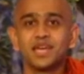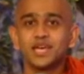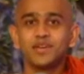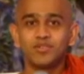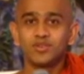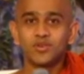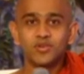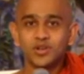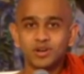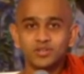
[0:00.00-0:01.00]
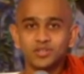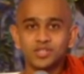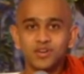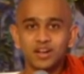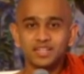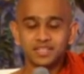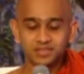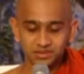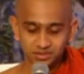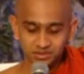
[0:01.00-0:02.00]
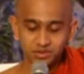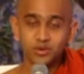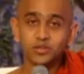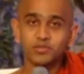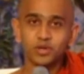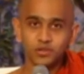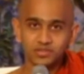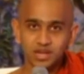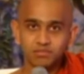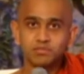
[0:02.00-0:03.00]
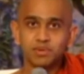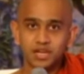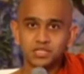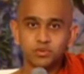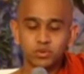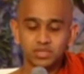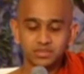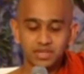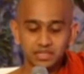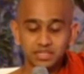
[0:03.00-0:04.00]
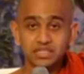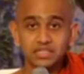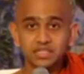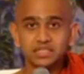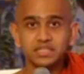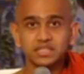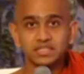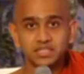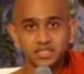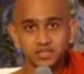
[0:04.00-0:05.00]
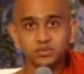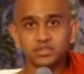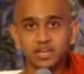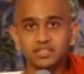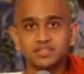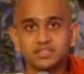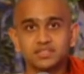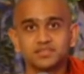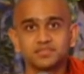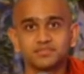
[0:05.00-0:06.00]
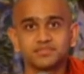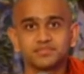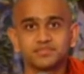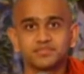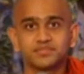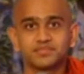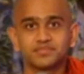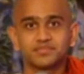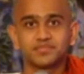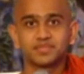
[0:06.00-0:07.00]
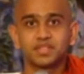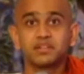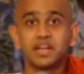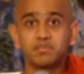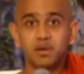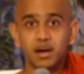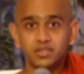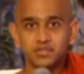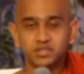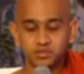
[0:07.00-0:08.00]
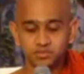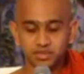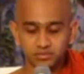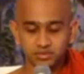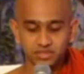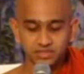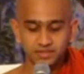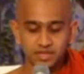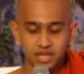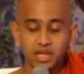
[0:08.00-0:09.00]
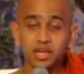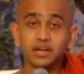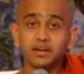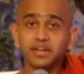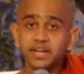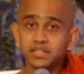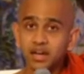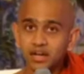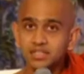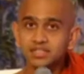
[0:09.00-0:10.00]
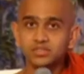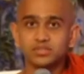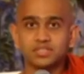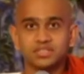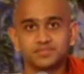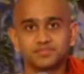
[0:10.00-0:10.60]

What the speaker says: If you don't know about good qualities, go to Mirror of Dhamma past programs and learn the 32 signs. The great marks of the Supreme Buddha. Read the Lakkana Sutta.